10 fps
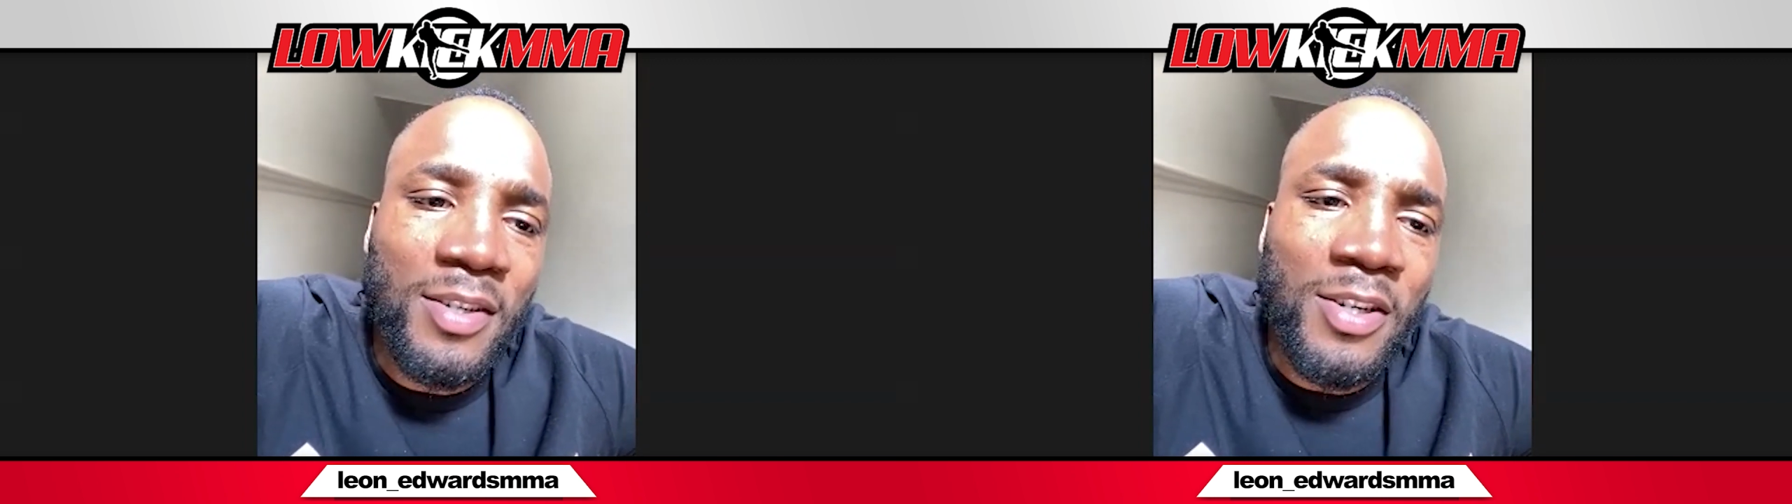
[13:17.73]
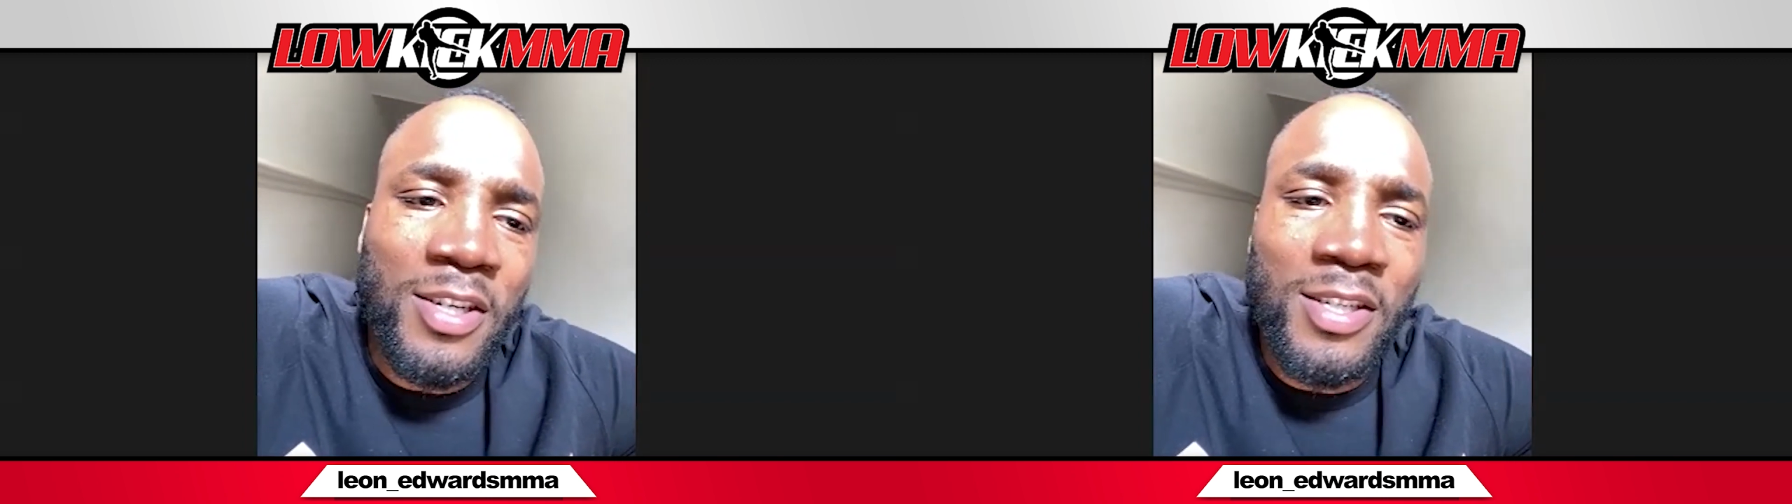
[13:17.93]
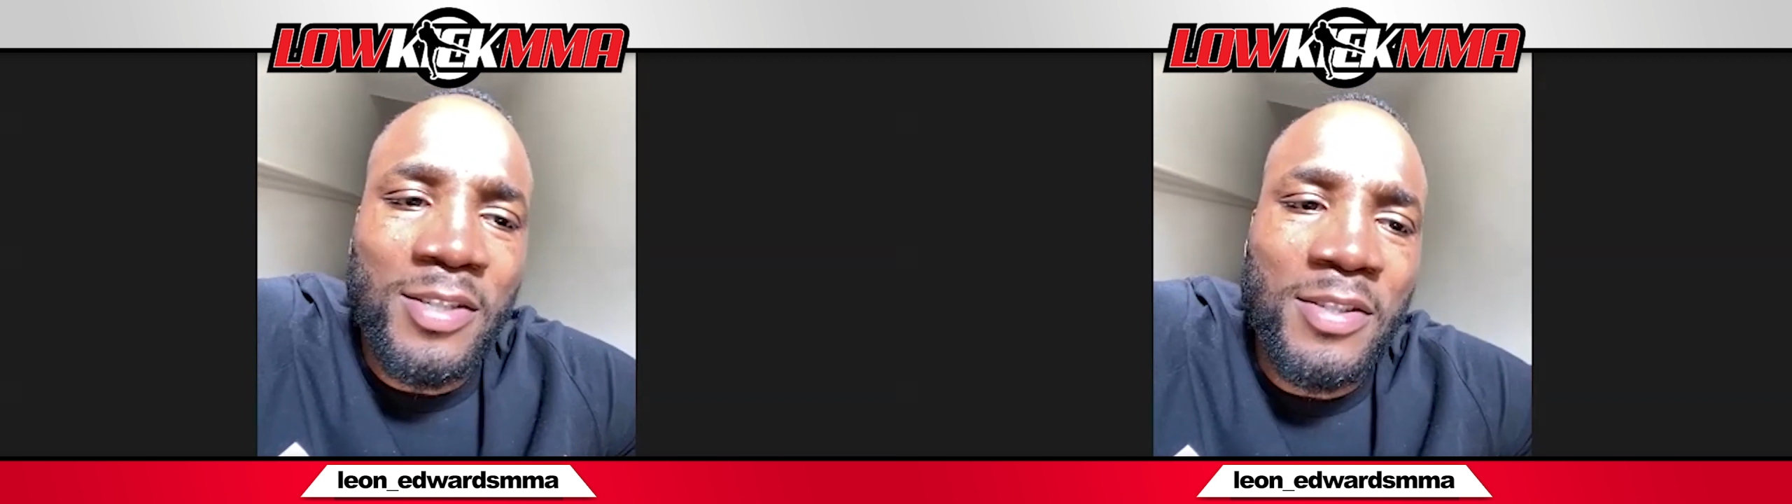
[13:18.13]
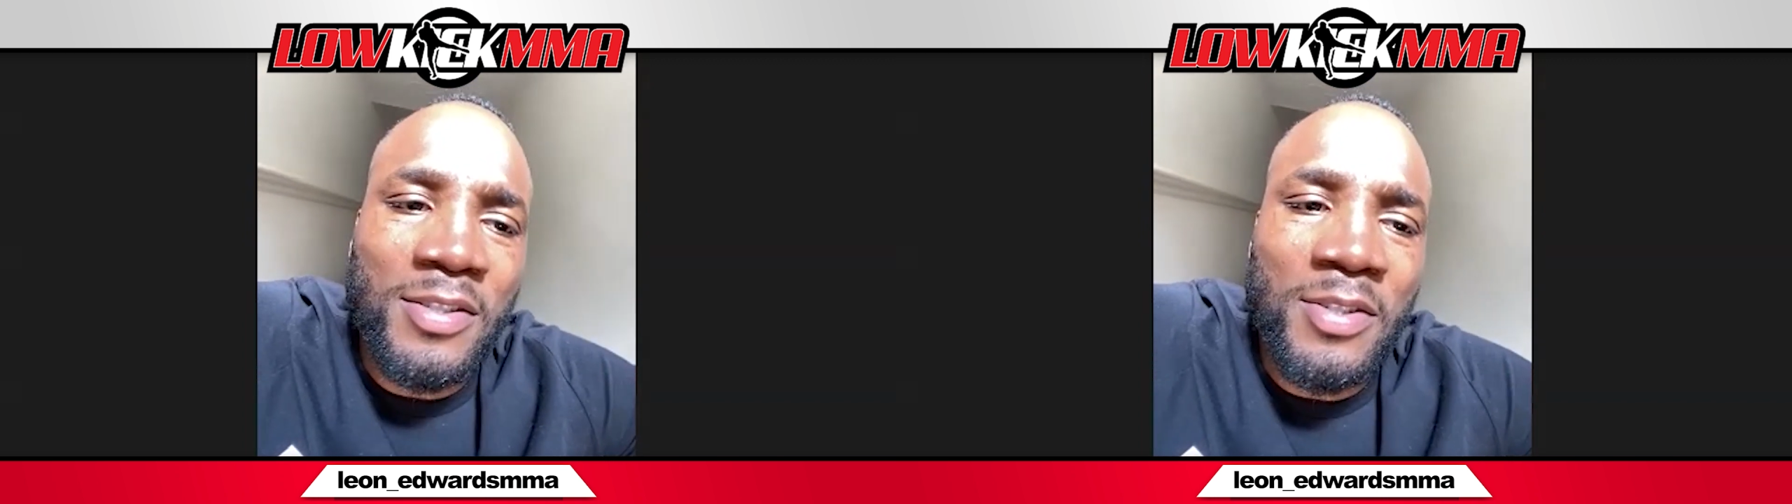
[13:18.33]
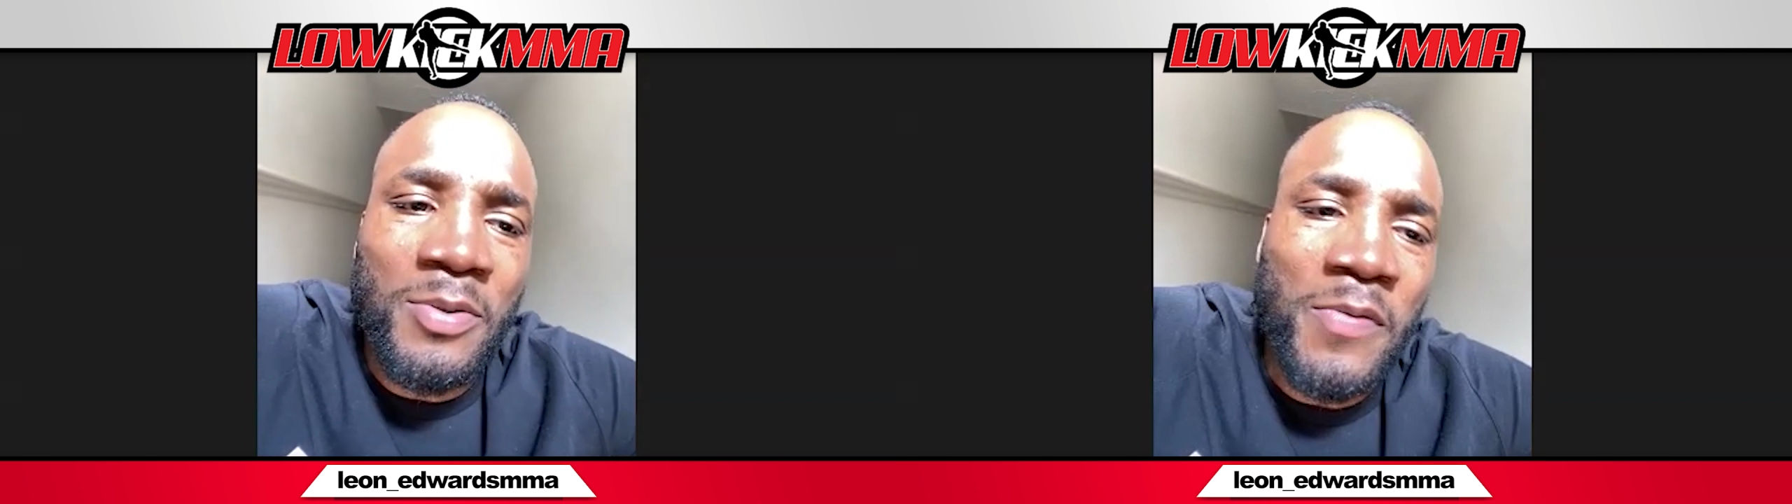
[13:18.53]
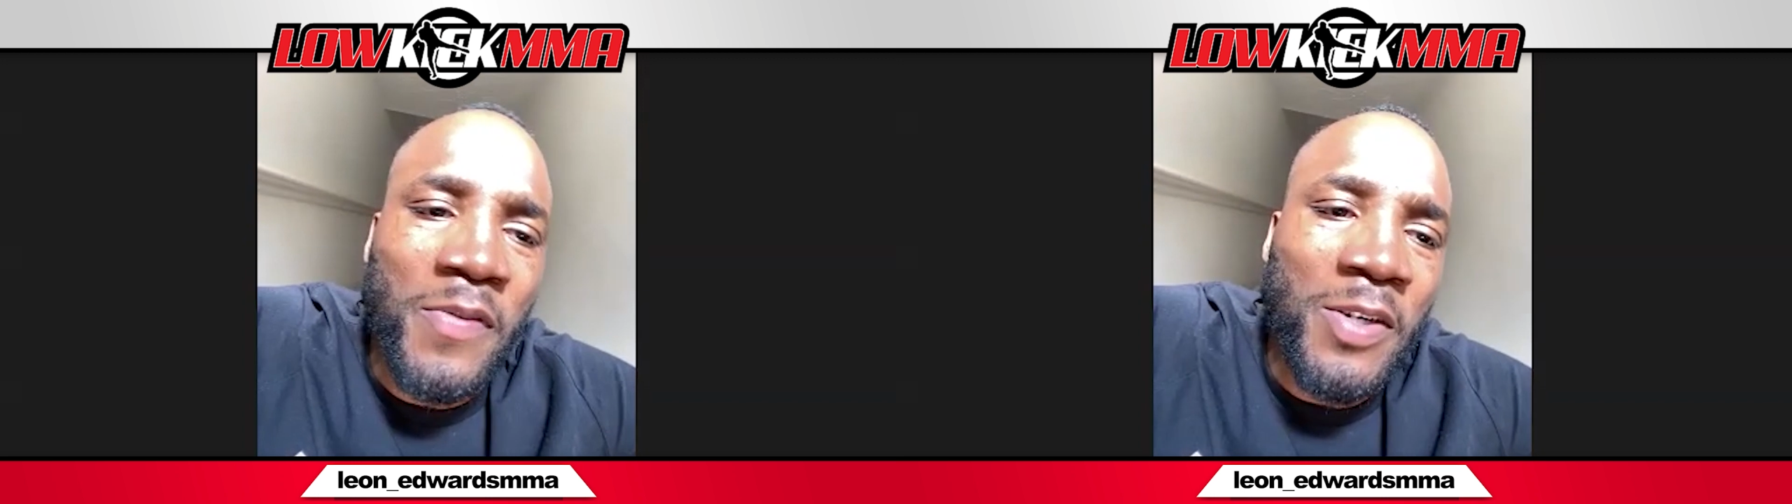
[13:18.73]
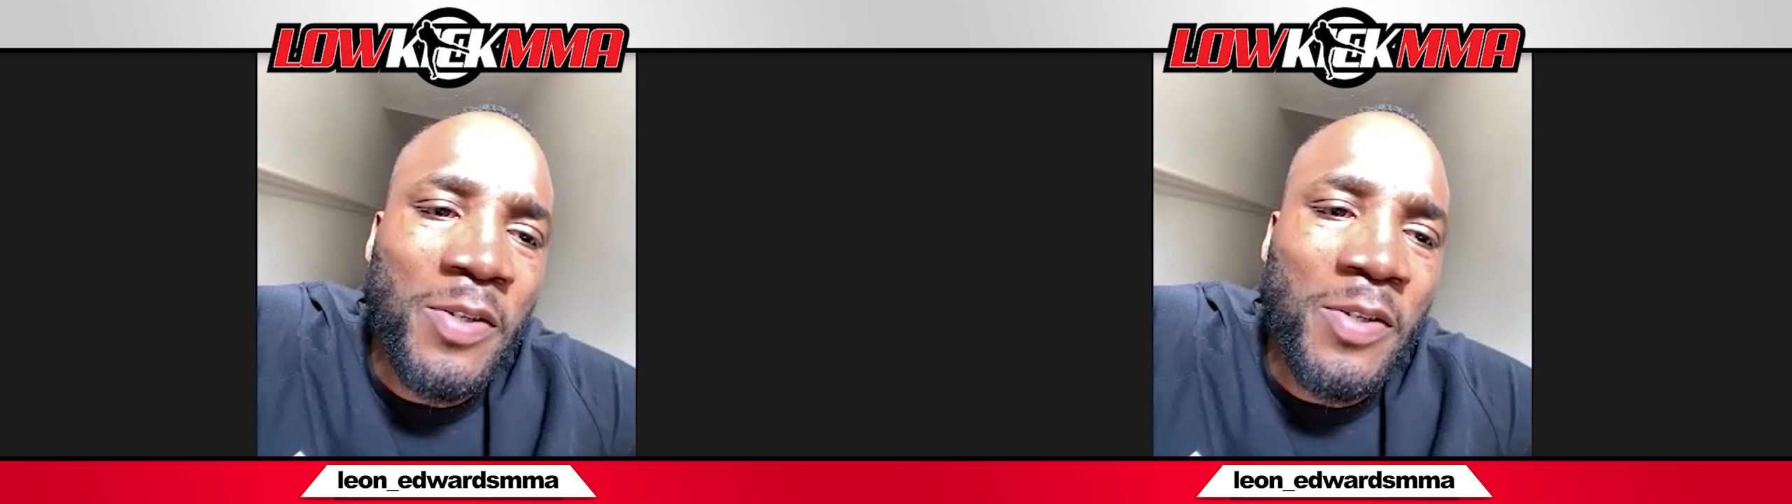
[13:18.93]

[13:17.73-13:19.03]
I don't fight.